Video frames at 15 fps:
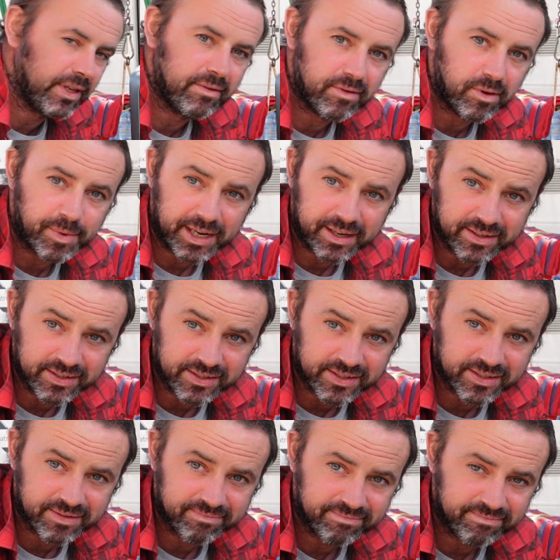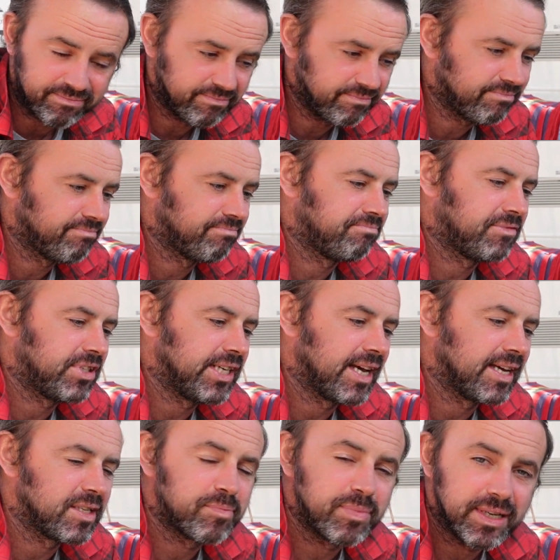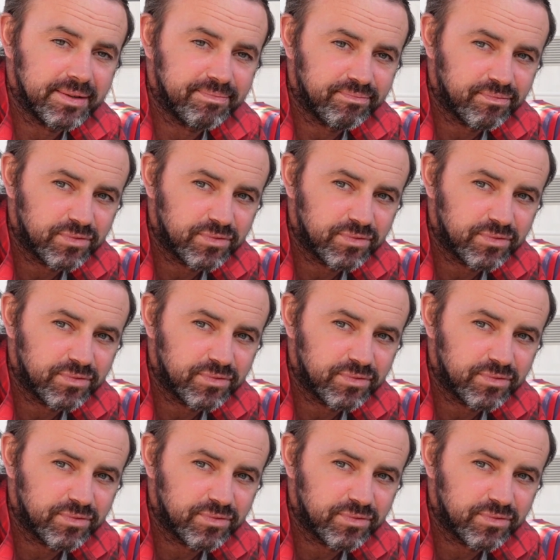Rebecca's GHB